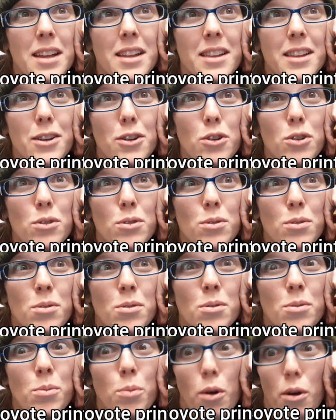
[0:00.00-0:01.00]
little
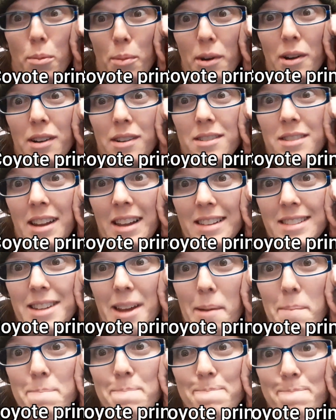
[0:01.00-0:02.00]
warmer next
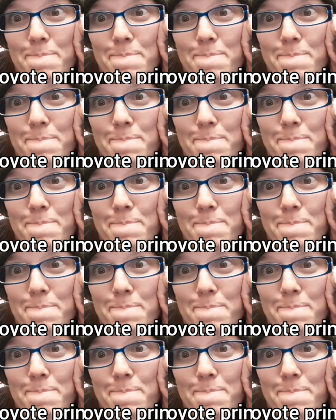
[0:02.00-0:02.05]
time.